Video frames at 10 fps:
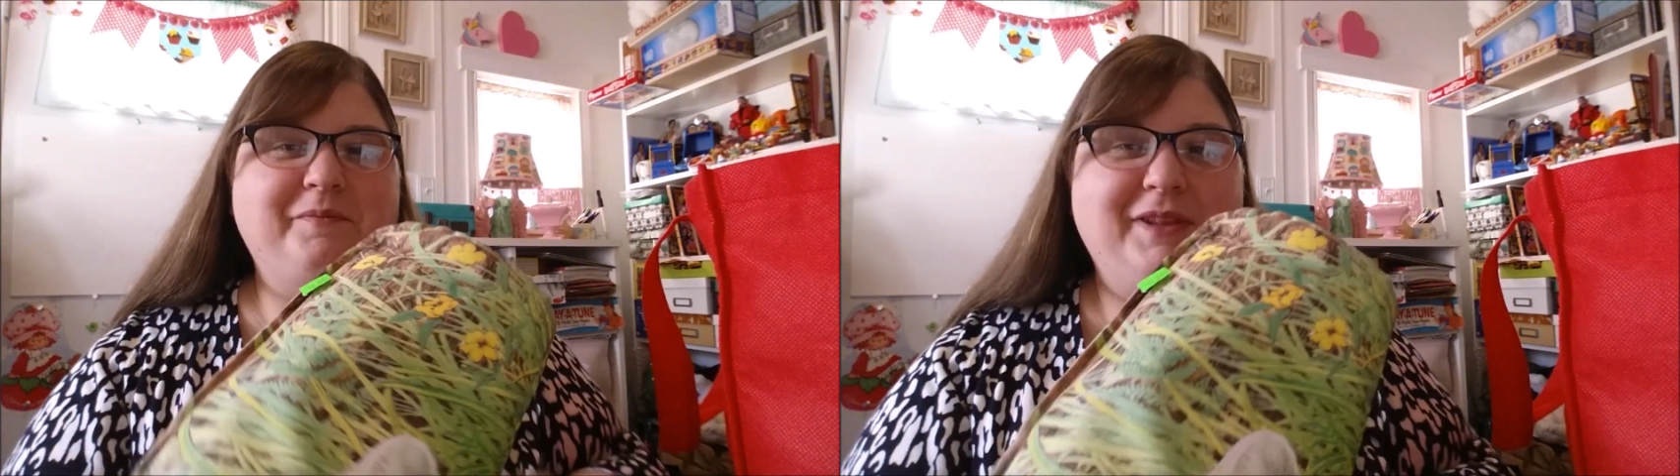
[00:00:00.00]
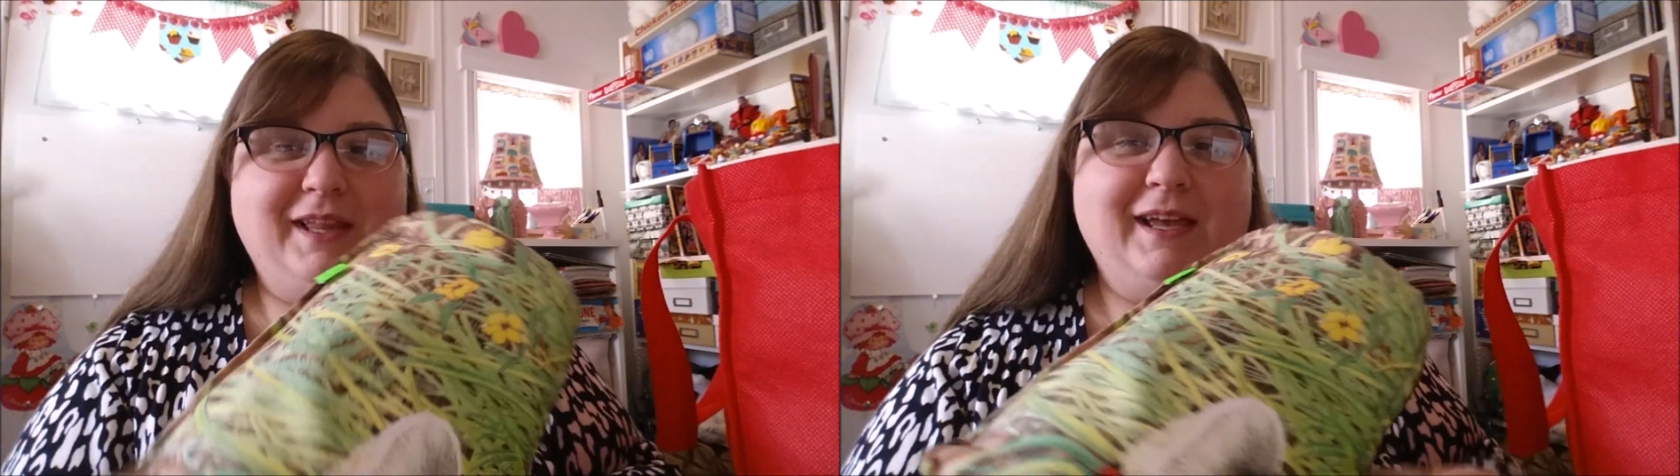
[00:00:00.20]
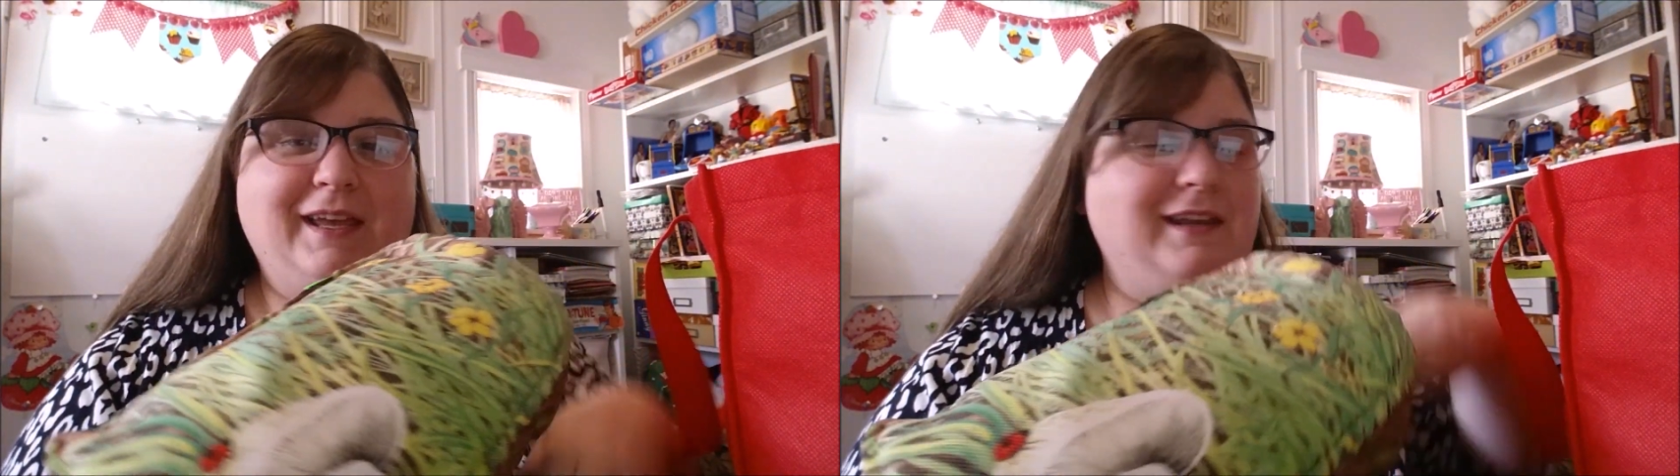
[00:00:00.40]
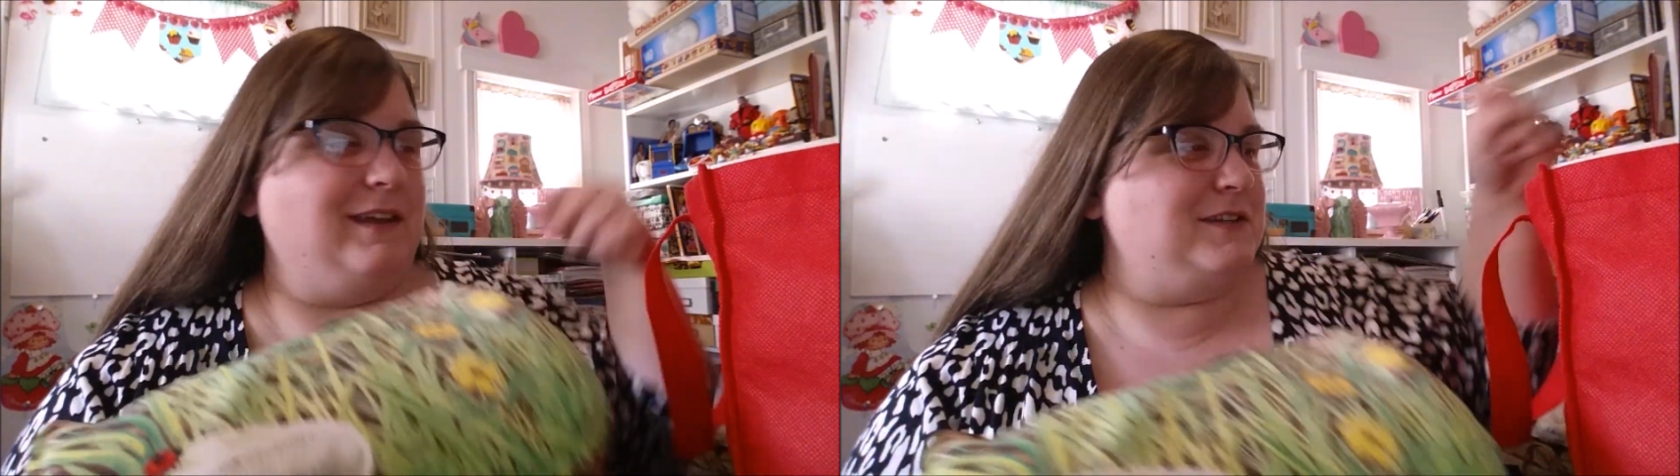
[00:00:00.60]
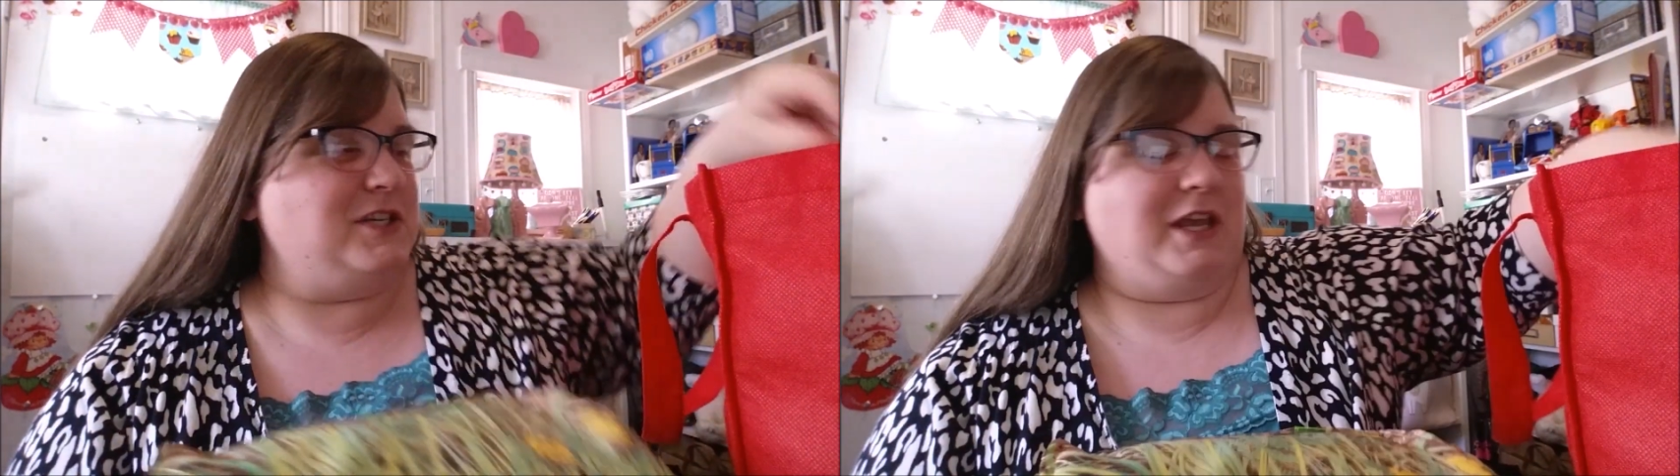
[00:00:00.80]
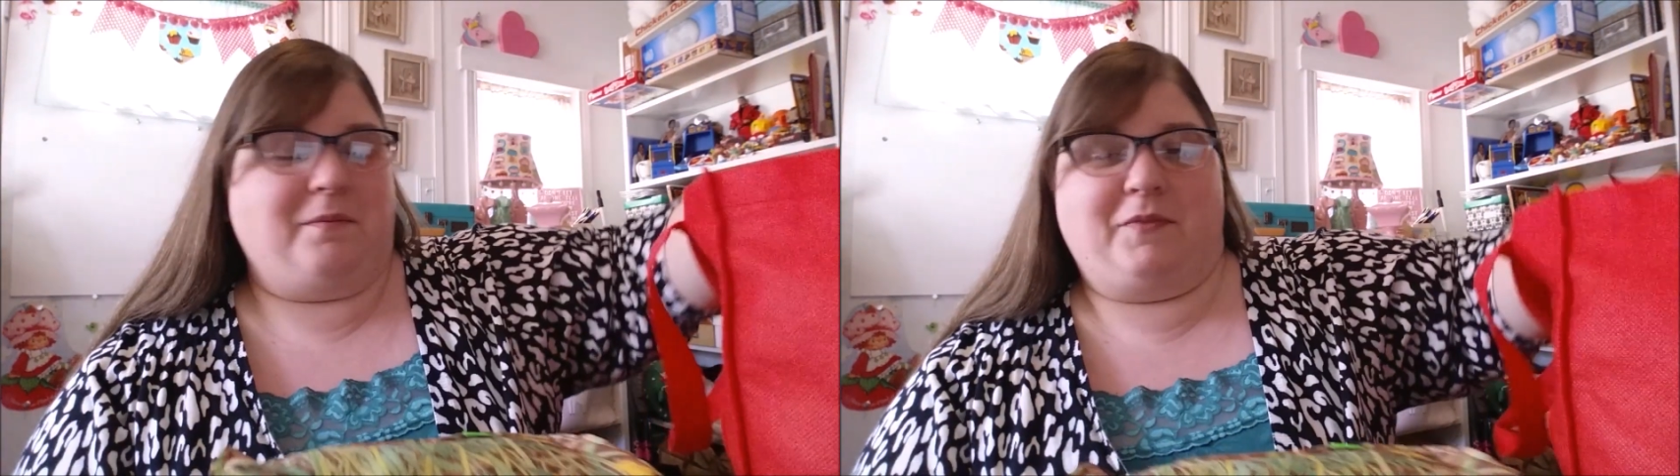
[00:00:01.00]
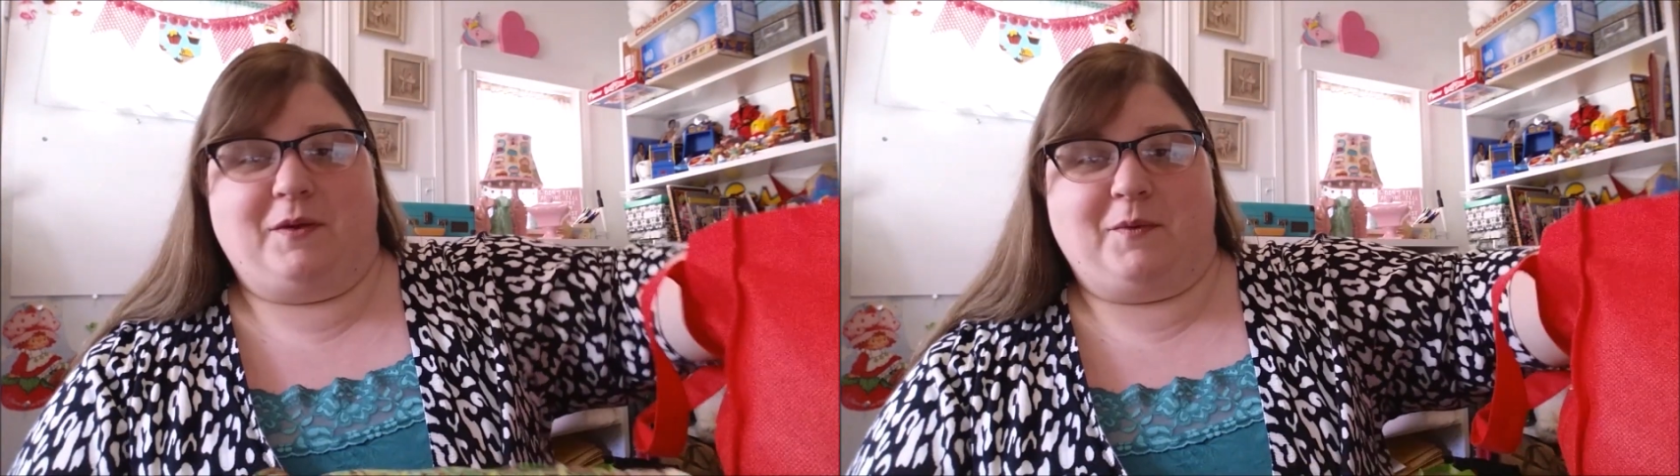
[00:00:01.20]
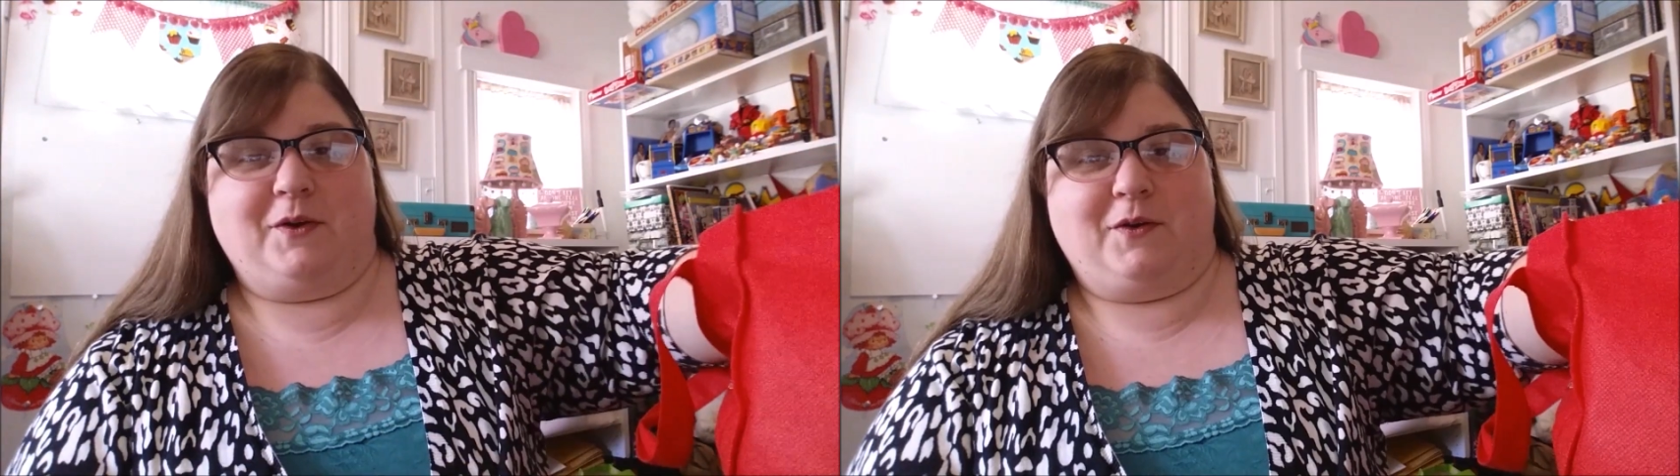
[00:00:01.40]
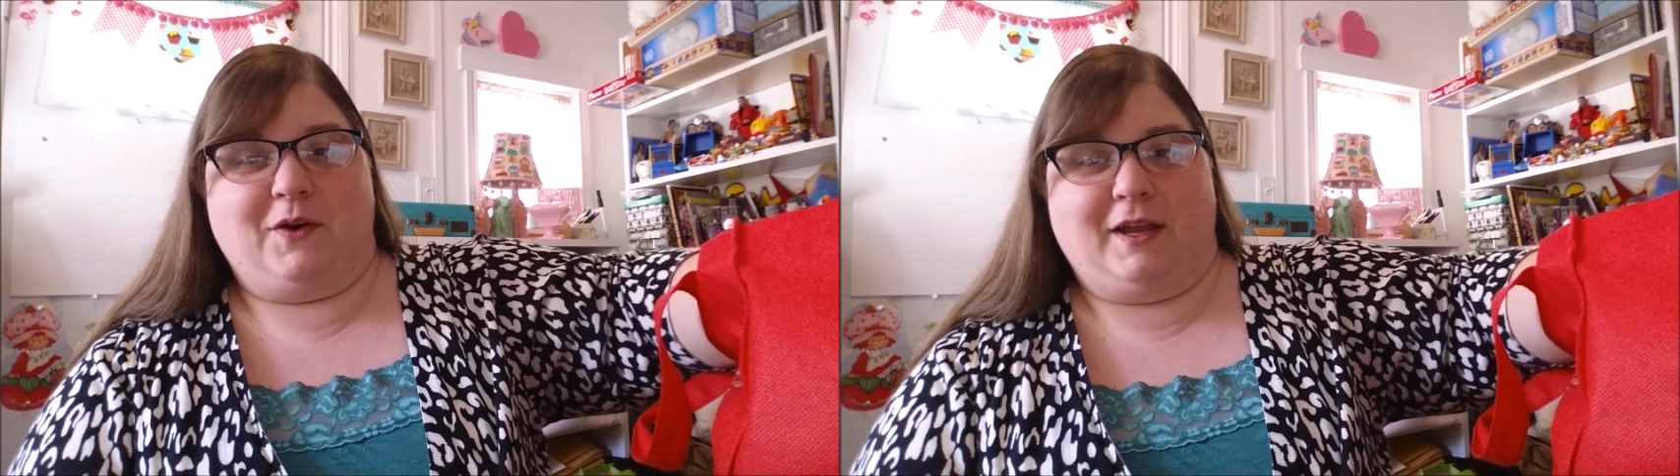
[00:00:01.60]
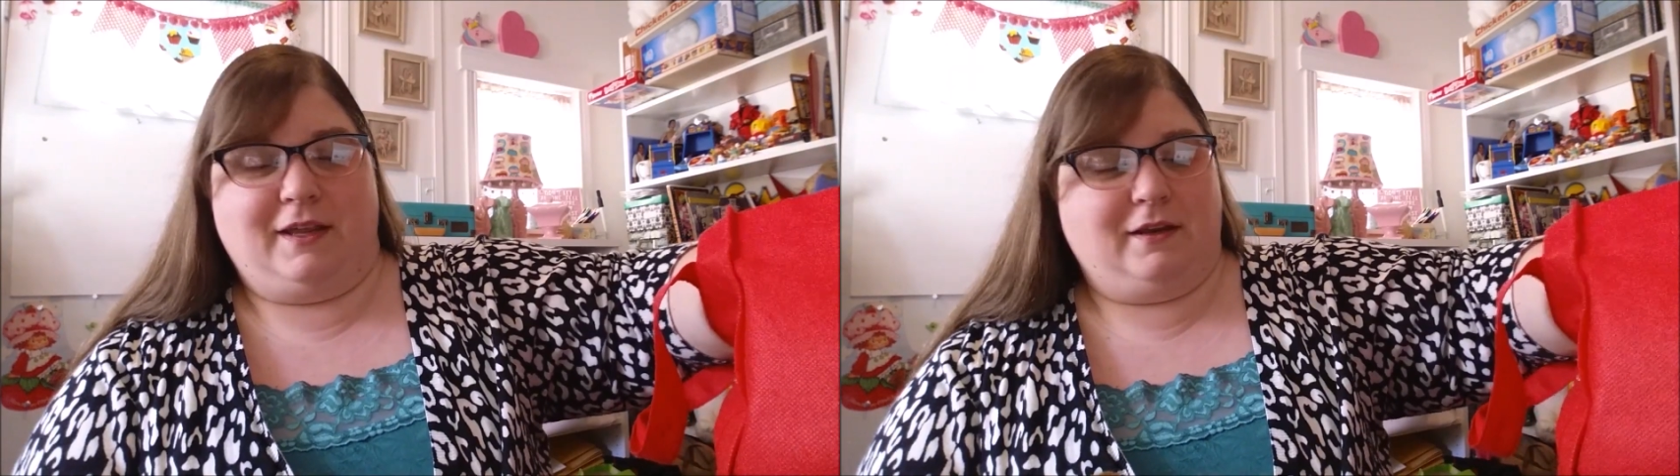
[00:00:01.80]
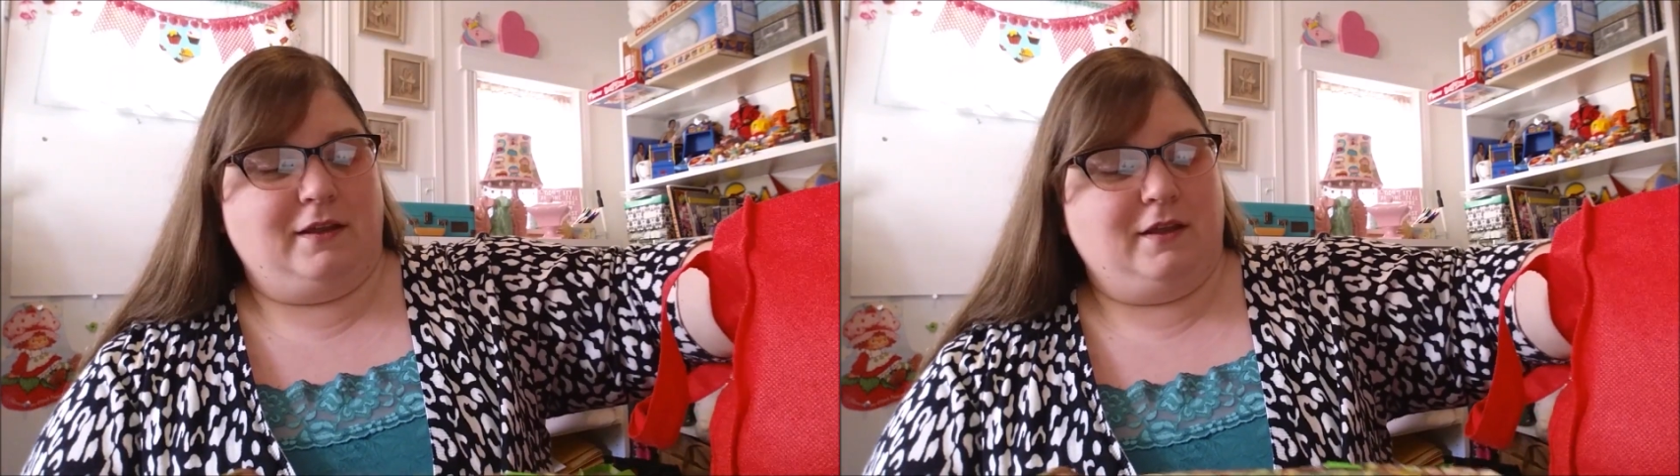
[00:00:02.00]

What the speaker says: played shape. They weren't great.